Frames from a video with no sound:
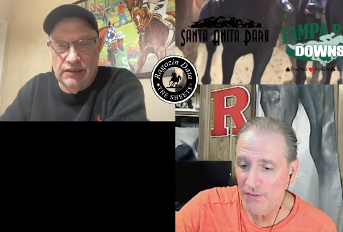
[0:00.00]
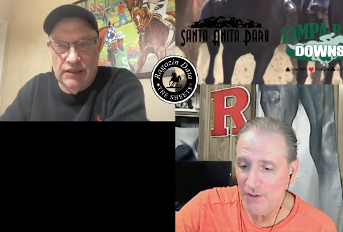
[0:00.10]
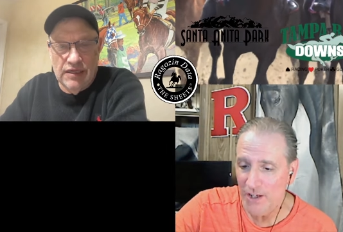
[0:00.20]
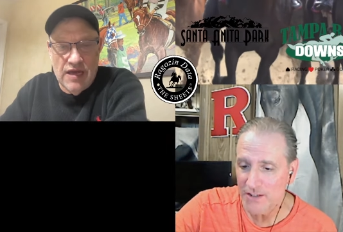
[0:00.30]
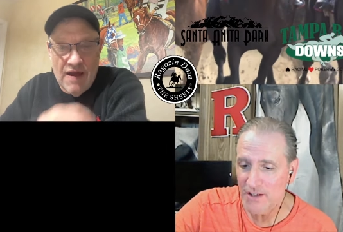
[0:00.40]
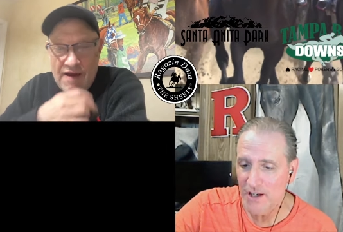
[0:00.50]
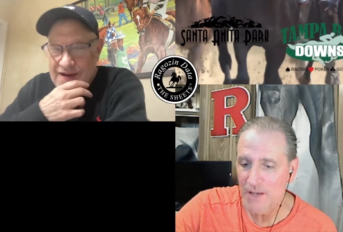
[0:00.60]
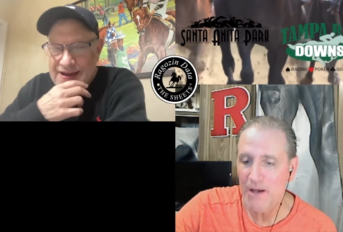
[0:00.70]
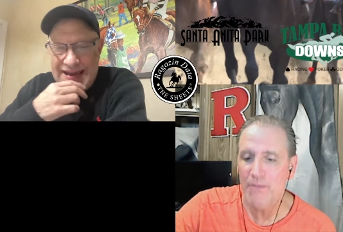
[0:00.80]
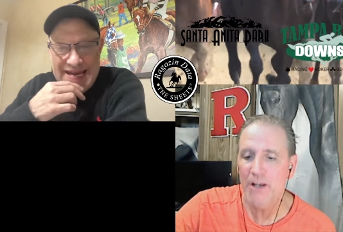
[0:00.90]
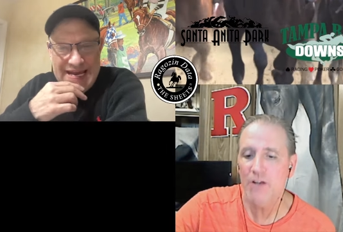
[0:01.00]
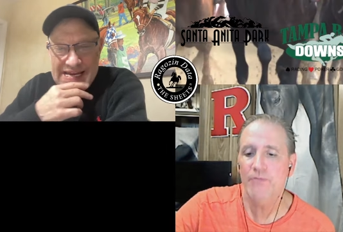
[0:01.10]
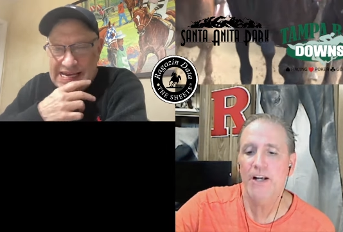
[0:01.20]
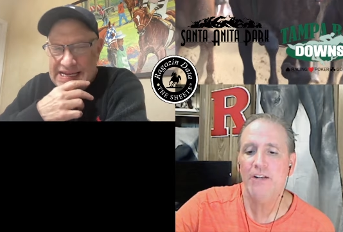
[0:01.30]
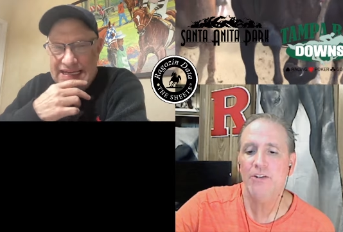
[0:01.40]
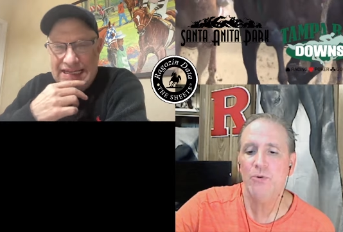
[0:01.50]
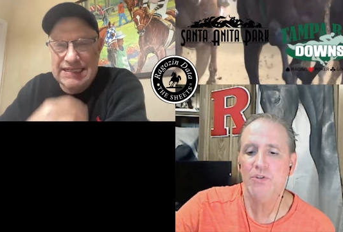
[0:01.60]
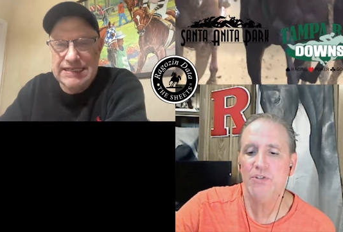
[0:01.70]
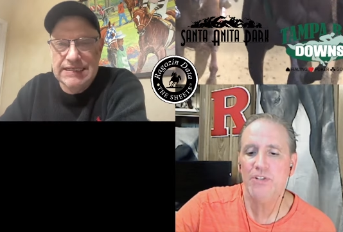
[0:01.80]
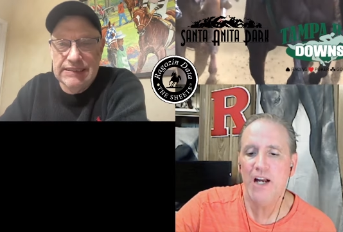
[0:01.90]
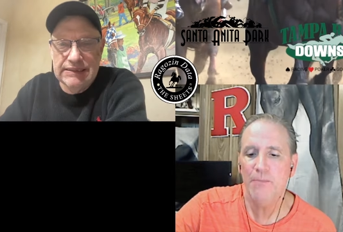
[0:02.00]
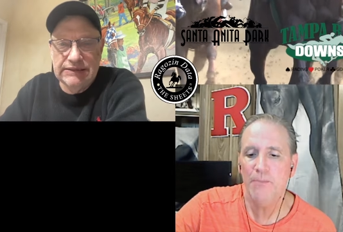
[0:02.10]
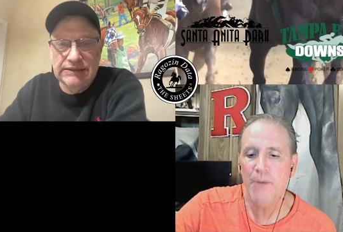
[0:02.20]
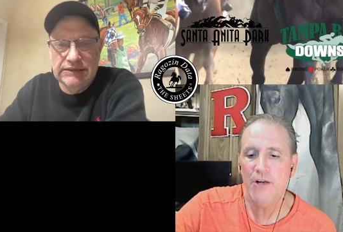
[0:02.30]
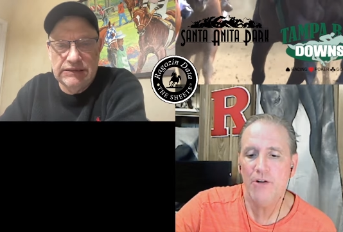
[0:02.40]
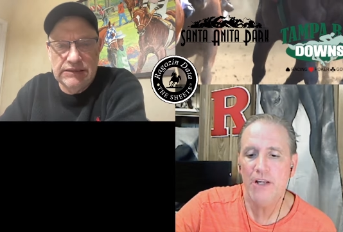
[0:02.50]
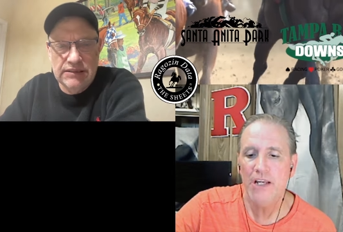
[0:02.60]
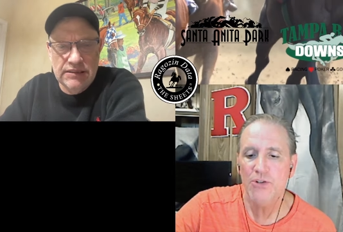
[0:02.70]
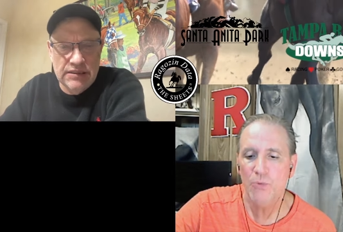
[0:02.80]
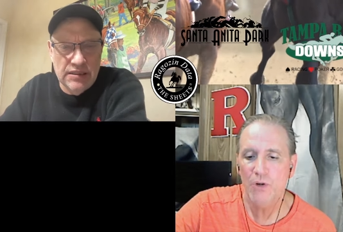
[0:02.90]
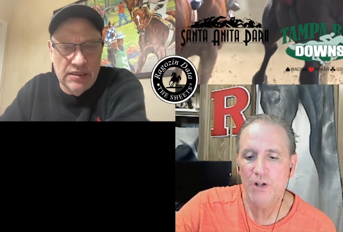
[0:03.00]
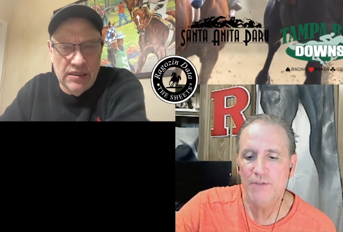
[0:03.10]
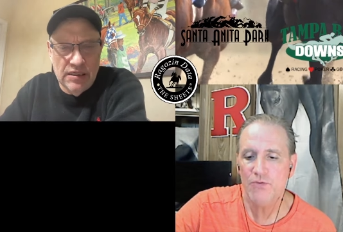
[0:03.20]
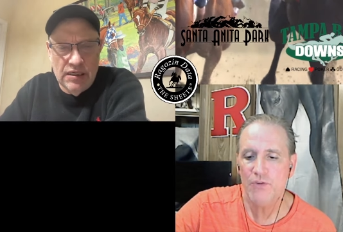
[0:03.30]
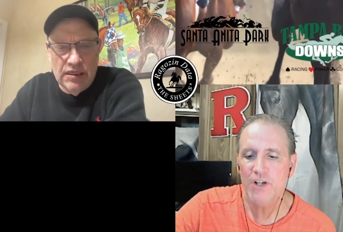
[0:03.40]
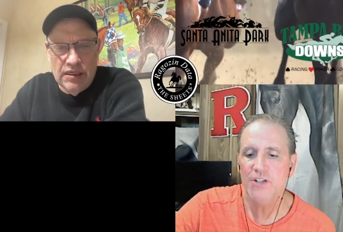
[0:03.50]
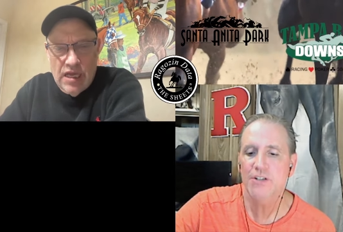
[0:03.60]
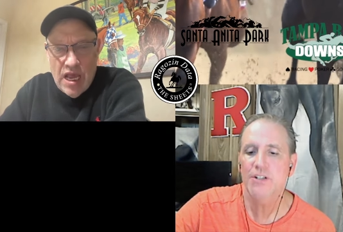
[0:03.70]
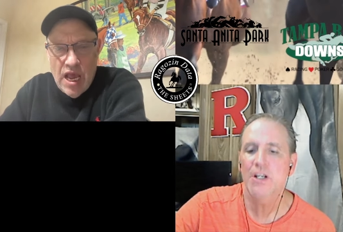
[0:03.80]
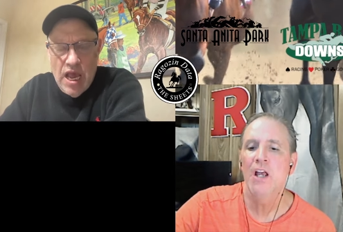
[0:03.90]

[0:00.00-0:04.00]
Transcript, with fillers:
Speaker 1: last time out. Matter of fact, this horse has gotten better each one of his races